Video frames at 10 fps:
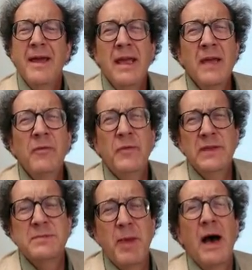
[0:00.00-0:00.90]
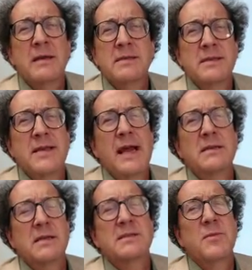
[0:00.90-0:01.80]
If this box
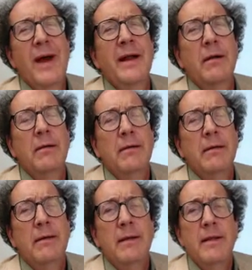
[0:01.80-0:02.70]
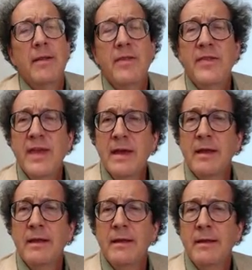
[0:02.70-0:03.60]
contains a sweater,
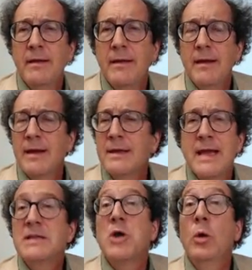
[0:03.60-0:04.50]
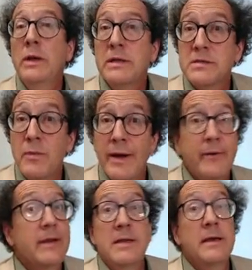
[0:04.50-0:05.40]
then it contains only a sweater
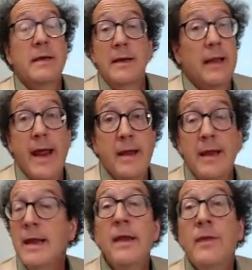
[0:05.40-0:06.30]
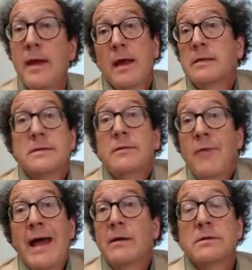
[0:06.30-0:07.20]
and doesn't contain anything else that
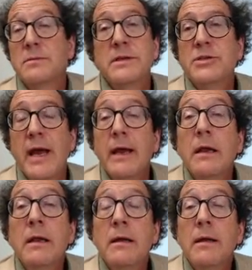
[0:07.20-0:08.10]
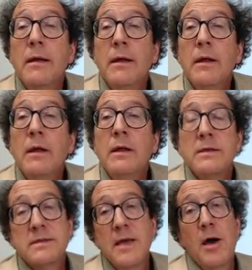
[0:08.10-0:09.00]
rattles when shaken.
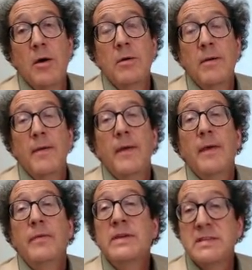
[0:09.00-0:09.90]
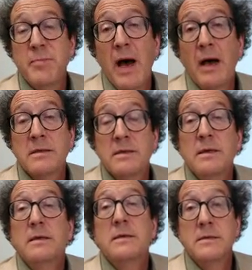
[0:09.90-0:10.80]
So, this box
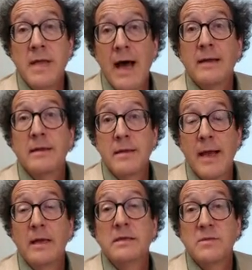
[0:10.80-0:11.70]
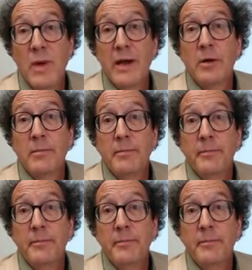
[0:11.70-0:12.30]
does not contain a sweater.